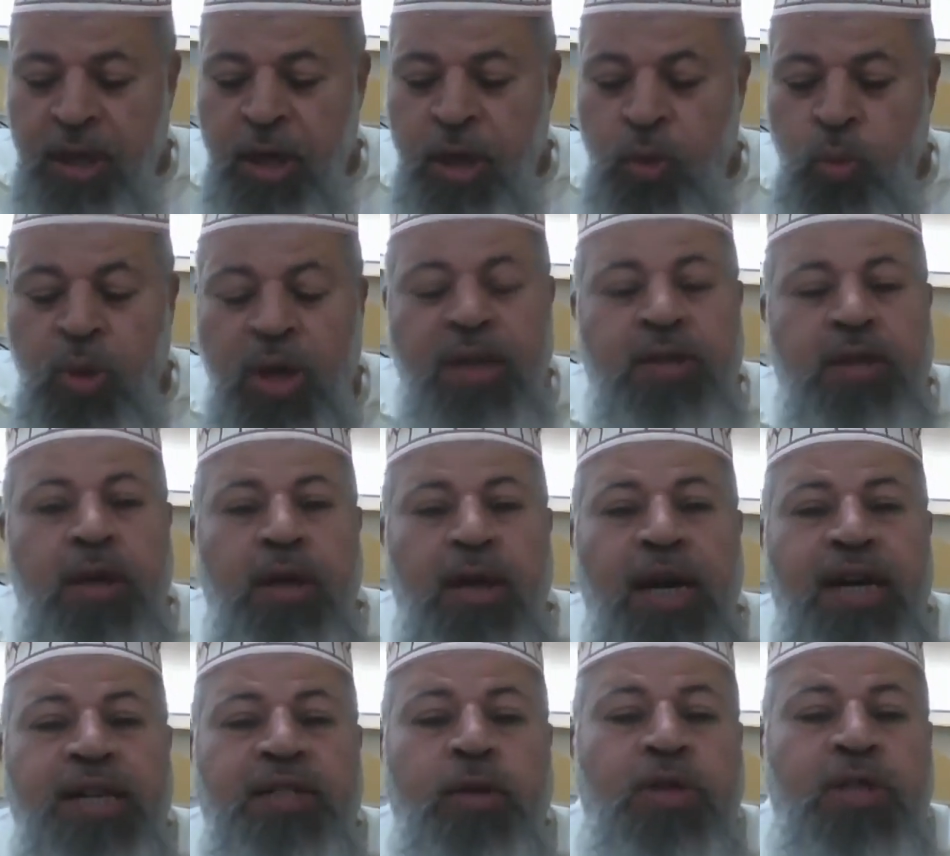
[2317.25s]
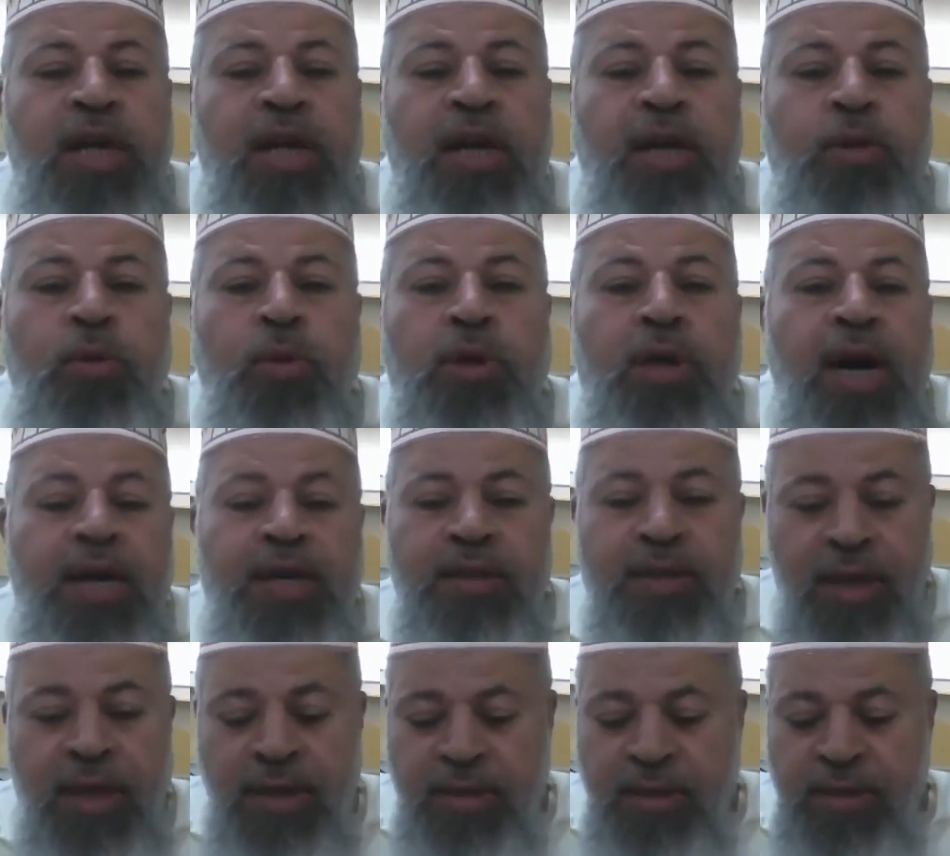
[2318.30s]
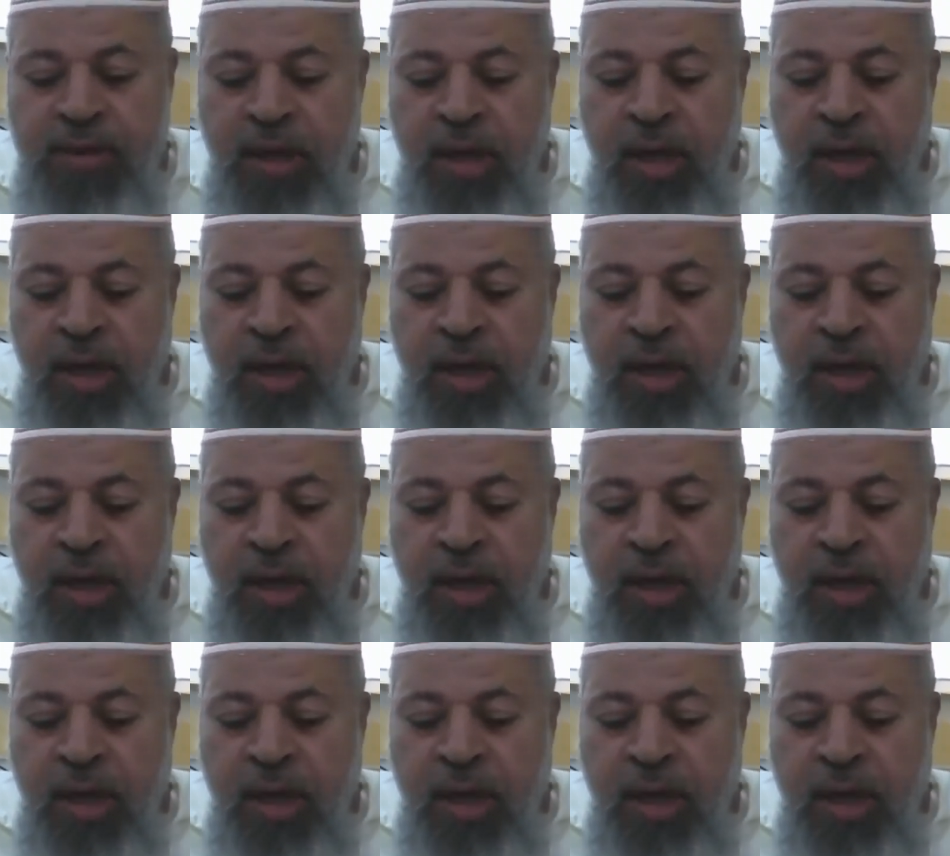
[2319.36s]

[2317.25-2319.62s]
We ask Allah Azza wa Jal to guide us.